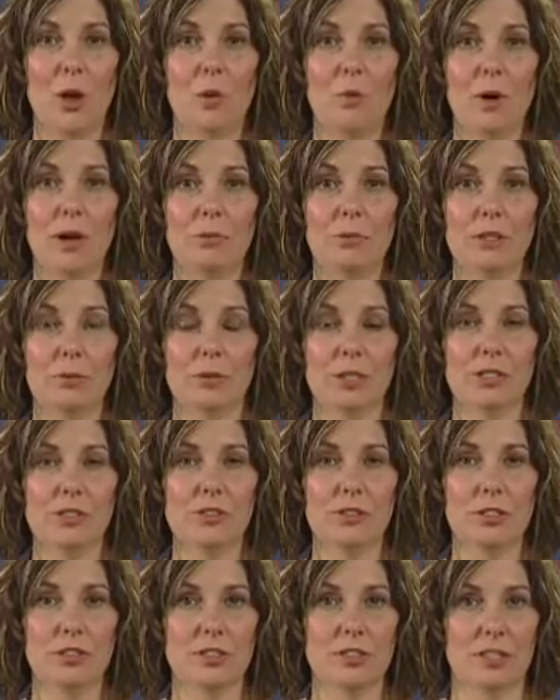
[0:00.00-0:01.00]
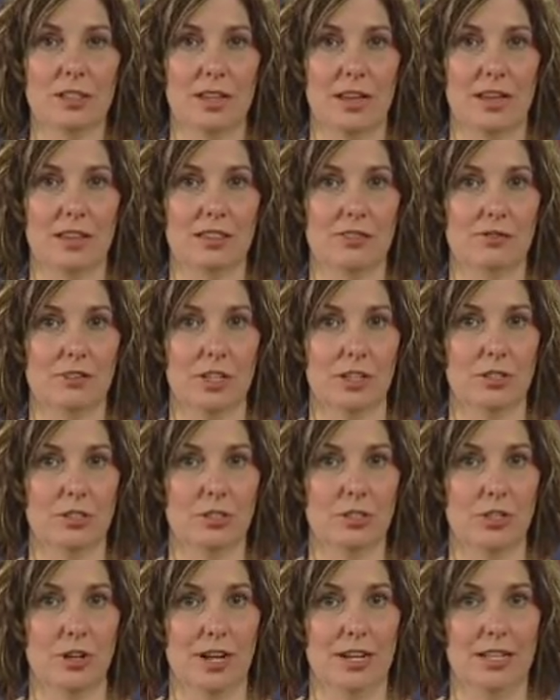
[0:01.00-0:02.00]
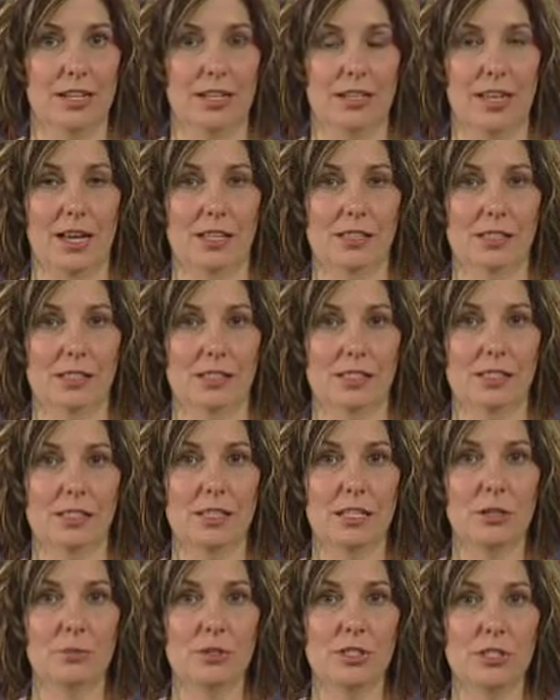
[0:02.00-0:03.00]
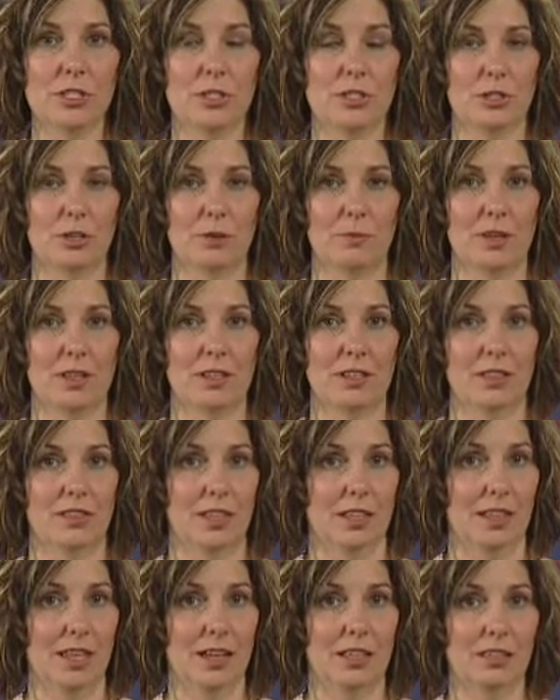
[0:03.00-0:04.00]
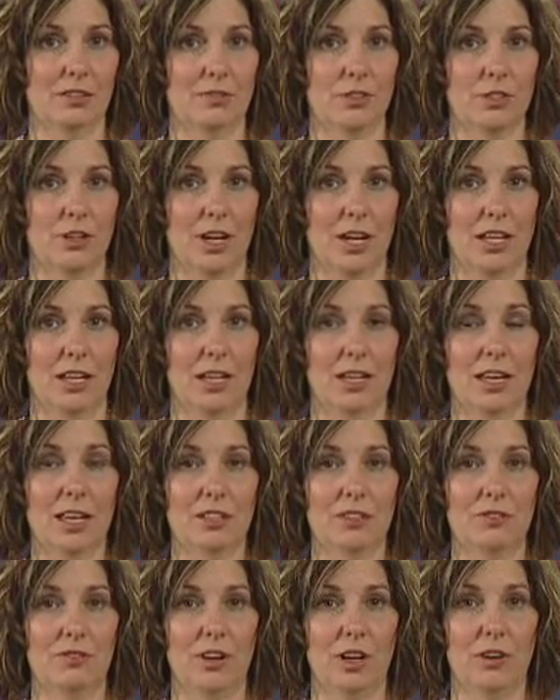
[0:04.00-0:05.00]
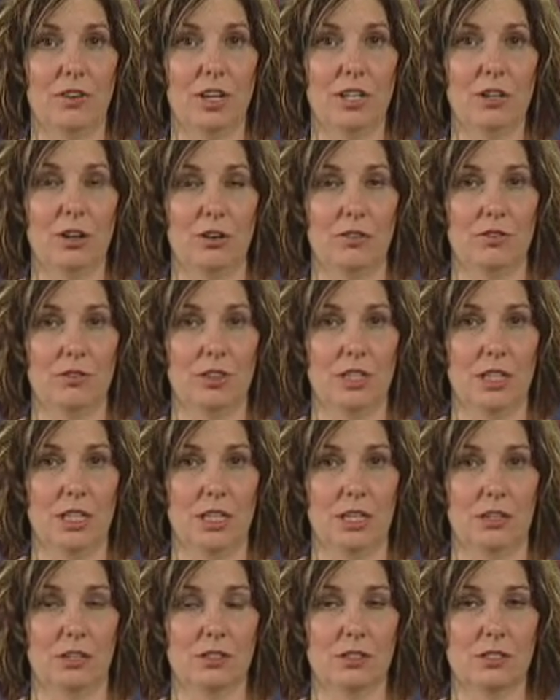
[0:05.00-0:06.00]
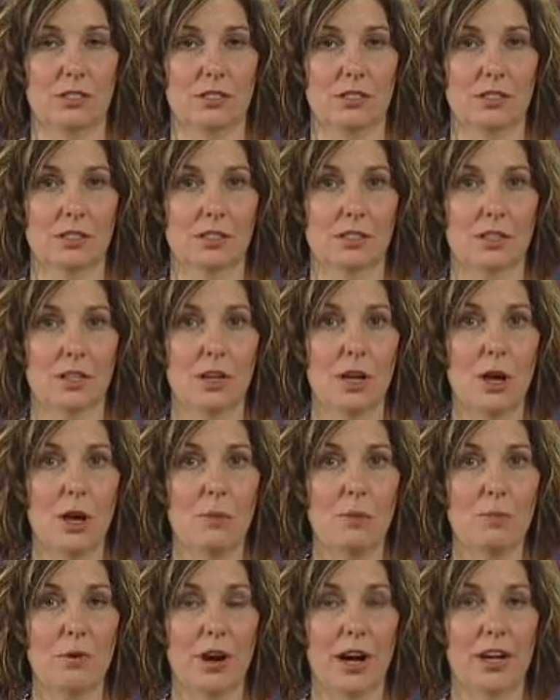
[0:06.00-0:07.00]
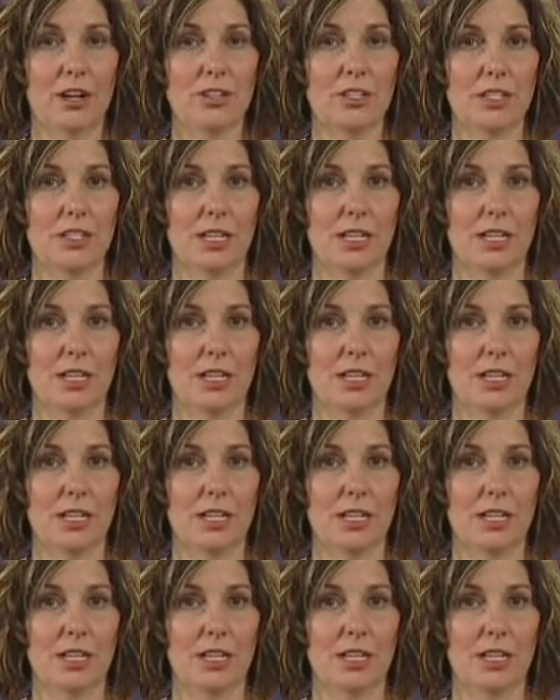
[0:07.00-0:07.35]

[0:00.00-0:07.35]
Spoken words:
When we researched the length of Delta training classes, it was determined that the length of training has varied over the years. Prior to